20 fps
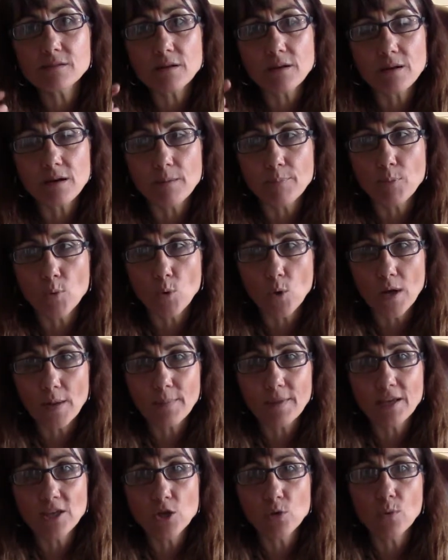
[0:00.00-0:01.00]

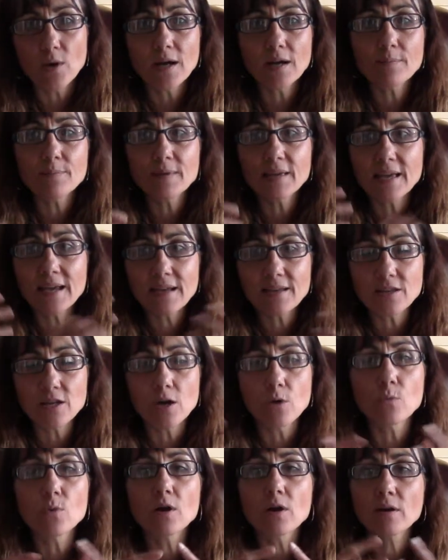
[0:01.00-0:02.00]
appointment. You want to be,
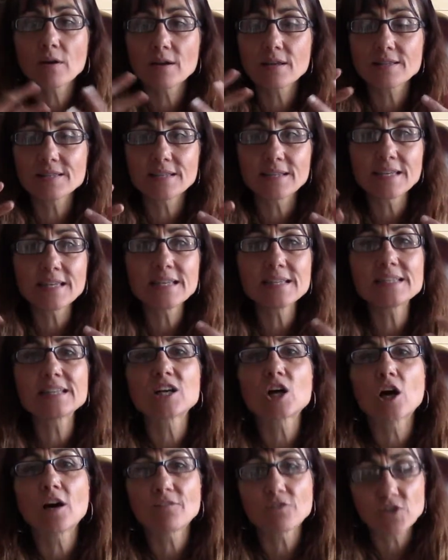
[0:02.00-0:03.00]
where it's an easy
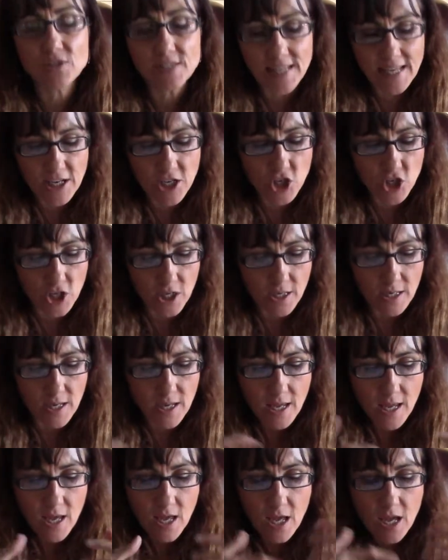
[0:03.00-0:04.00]
conversation.
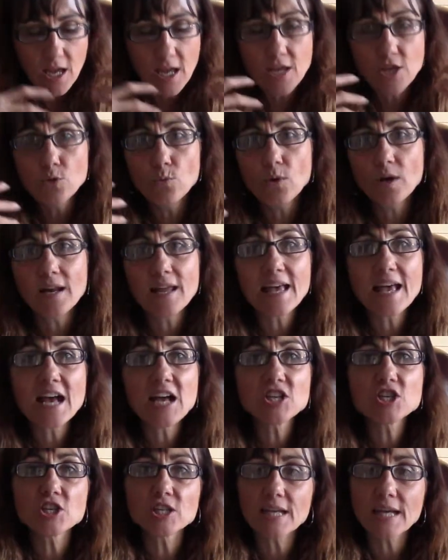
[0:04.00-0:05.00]
You want to
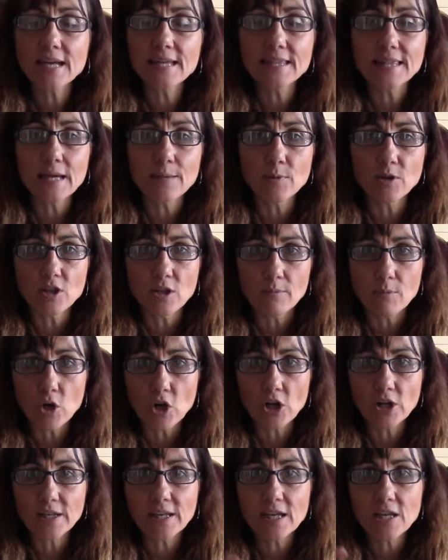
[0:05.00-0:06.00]
educate them on the
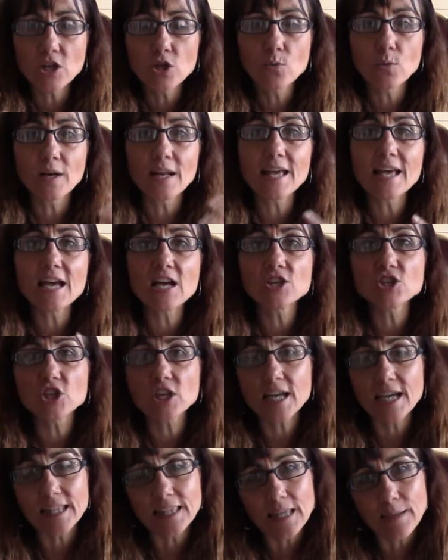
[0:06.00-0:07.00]
market. You want to
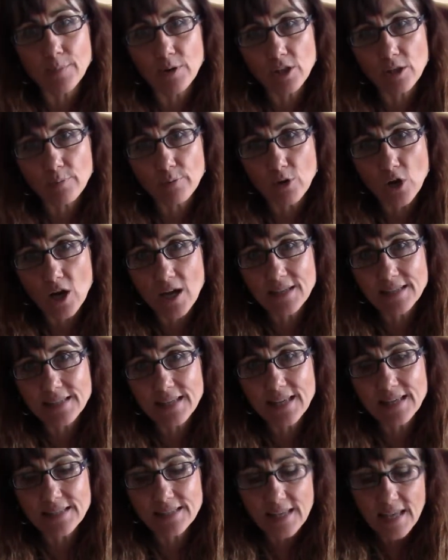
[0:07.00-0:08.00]
educate them on the
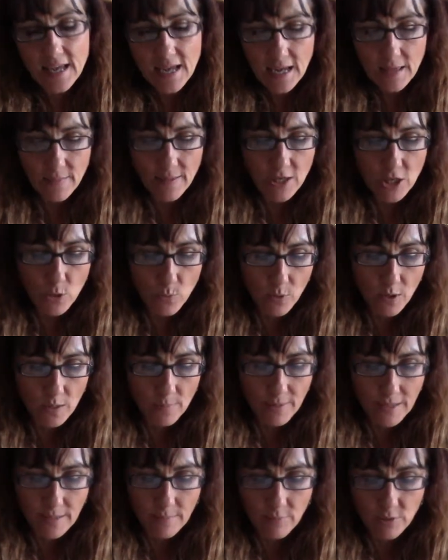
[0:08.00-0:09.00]
process, and then you want
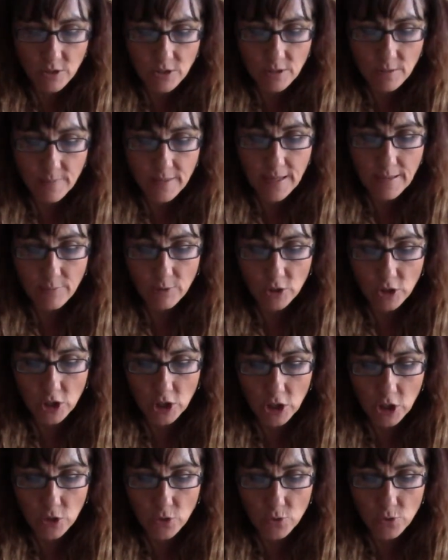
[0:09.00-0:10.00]
to be able to
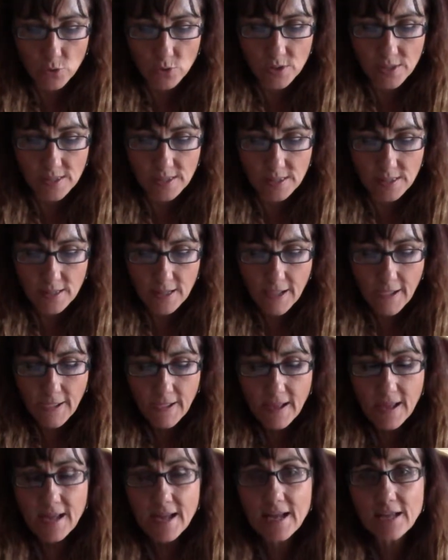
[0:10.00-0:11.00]
close.
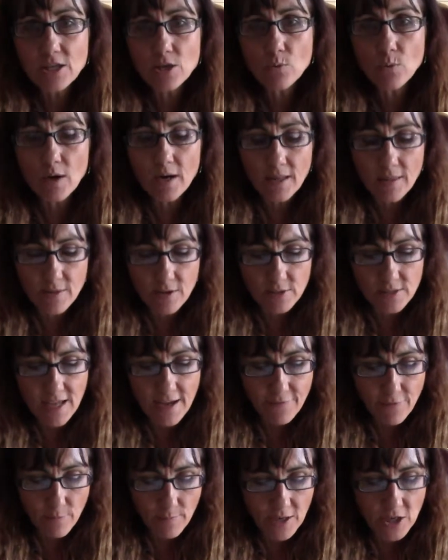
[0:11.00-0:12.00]
And there's
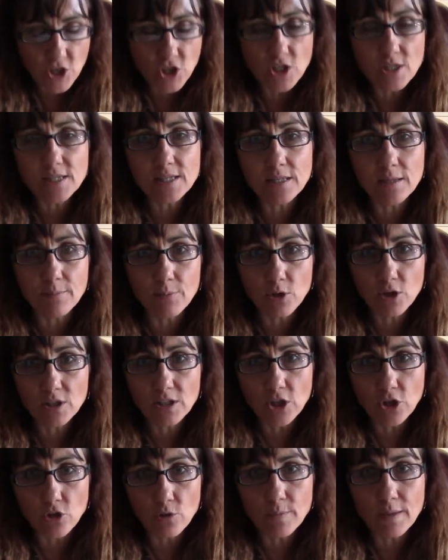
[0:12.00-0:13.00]
affirmations in the book
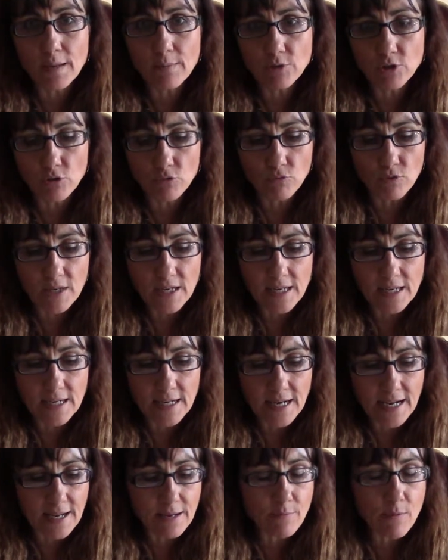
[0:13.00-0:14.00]
that you'll be able to read,
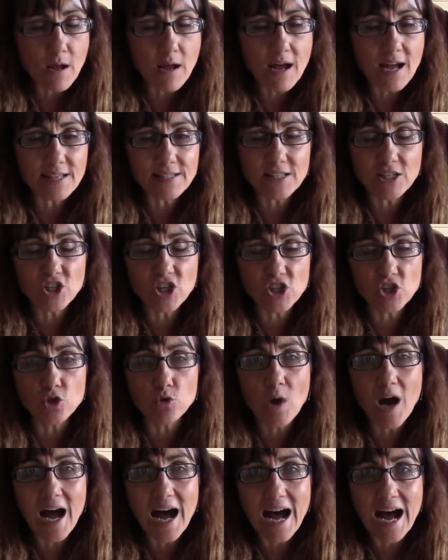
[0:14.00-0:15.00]
and I suggest
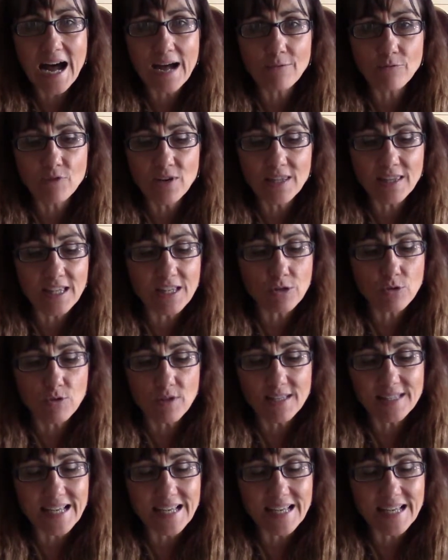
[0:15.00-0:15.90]
you read this